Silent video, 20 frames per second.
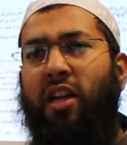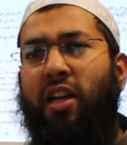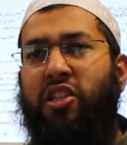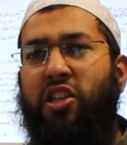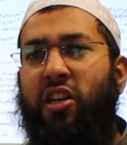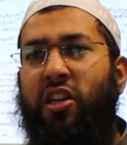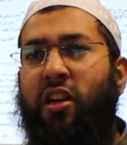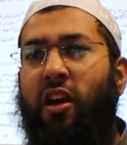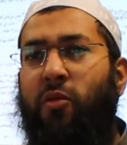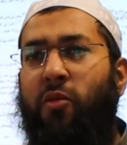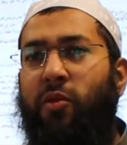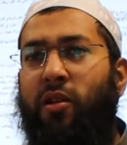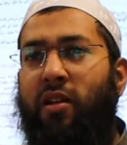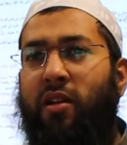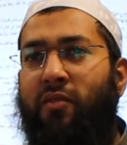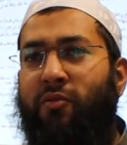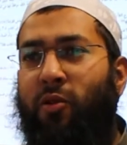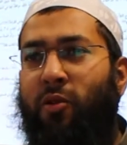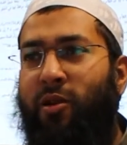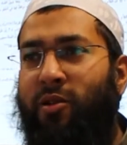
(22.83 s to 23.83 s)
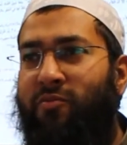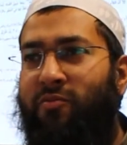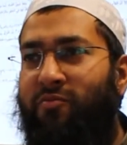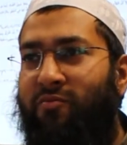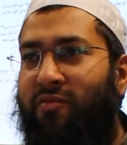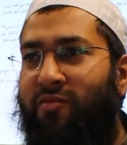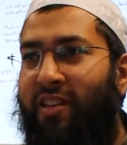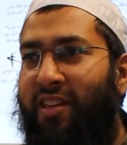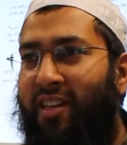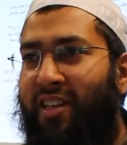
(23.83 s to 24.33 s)
Actually, I will avoid
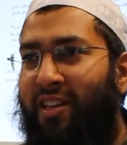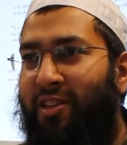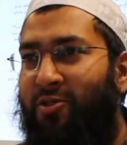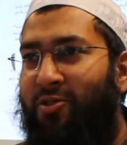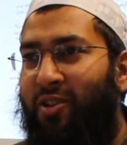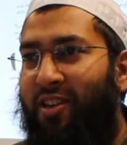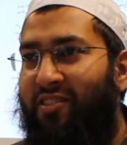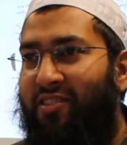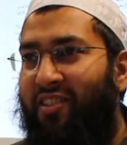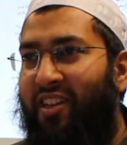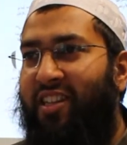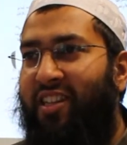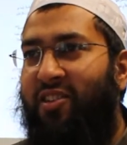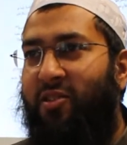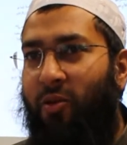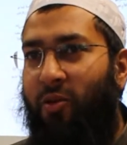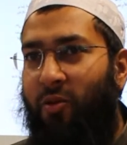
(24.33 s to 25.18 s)
reading and translating